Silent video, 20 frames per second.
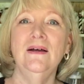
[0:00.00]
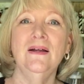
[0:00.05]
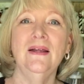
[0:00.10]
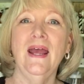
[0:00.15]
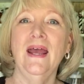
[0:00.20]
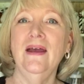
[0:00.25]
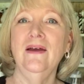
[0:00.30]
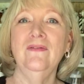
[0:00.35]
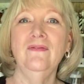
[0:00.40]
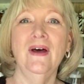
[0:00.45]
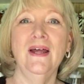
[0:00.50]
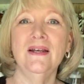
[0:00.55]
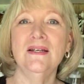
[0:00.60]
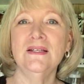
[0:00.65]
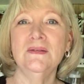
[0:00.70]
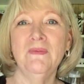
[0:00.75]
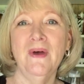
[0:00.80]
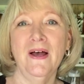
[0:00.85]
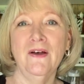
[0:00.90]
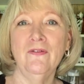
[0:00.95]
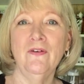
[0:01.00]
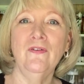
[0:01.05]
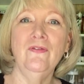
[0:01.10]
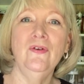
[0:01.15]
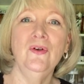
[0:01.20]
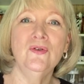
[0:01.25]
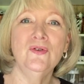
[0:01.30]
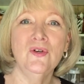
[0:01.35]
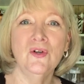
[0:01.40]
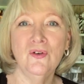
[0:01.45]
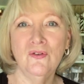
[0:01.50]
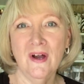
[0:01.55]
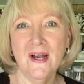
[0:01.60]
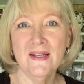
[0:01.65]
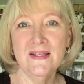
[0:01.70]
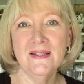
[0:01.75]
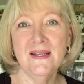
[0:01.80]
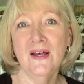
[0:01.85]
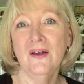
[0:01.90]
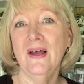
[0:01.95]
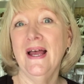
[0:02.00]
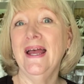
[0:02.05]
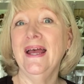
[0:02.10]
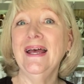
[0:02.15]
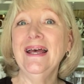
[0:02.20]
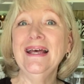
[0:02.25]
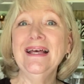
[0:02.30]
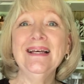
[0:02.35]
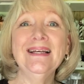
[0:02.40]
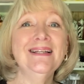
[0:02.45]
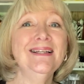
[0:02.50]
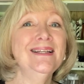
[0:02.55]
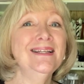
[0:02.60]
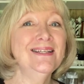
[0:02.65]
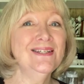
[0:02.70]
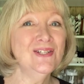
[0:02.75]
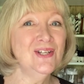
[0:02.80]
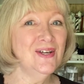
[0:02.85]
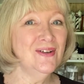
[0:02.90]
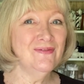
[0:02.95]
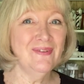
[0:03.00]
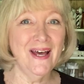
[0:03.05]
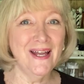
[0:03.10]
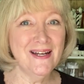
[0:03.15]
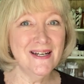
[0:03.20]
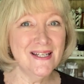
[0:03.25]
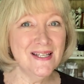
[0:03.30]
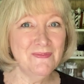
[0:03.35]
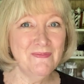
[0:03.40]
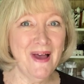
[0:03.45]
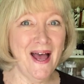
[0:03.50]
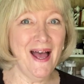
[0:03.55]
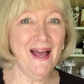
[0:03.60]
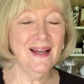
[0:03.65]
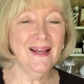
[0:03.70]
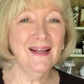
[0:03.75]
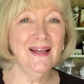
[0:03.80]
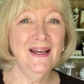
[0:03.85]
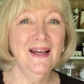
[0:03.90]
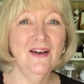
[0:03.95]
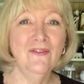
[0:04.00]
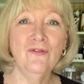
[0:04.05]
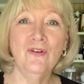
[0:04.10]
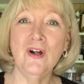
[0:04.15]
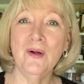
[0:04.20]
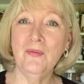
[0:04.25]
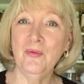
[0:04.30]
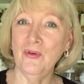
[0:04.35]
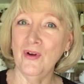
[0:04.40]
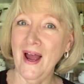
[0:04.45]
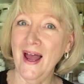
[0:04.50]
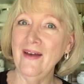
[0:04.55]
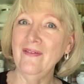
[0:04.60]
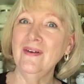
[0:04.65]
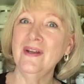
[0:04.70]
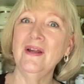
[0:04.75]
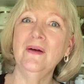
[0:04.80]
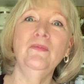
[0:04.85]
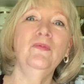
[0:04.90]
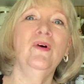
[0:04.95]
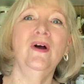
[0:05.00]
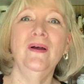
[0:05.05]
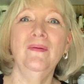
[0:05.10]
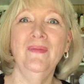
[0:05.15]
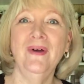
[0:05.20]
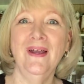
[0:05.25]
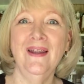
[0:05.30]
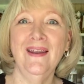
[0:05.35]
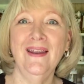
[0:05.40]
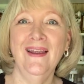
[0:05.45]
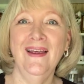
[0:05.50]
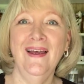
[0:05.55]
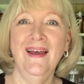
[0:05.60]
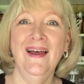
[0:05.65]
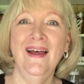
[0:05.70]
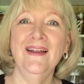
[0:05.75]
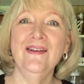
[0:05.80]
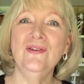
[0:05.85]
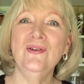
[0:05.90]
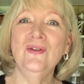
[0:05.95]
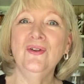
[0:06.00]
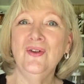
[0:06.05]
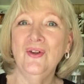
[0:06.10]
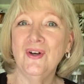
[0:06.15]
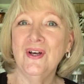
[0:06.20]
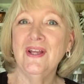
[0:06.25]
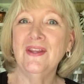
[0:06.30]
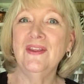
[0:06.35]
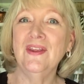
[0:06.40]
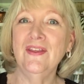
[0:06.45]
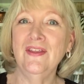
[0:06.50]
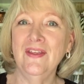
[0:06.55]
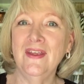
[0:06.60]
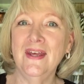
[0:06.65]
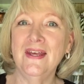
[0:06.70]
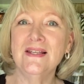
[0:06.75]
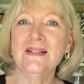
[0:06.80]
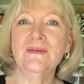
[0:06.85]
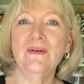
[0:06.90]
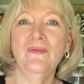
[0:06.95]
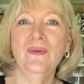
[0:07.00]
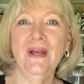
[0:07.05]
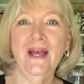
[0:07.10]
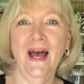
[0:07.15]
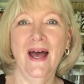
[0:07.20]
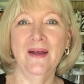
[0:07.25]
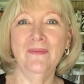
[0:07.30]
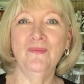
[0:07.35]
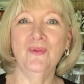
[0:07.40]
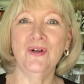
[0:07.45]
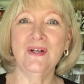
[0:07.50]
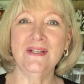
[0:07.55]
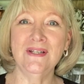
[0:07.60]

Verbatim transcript: Kay invited us back for a future garage sale and she invited us back for a private appointment to look at the things when we had more